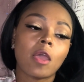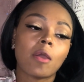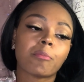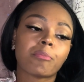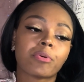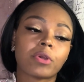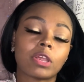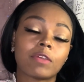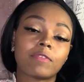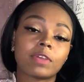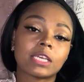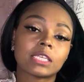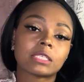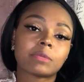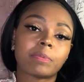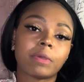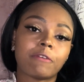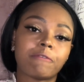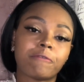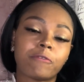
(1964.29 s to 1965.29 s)
previous
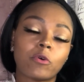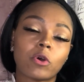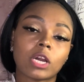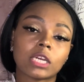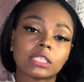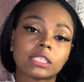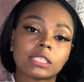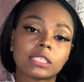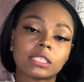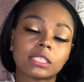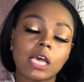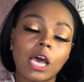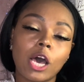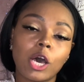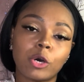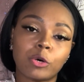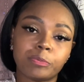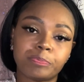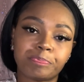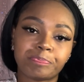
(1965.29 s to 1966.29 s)
before. So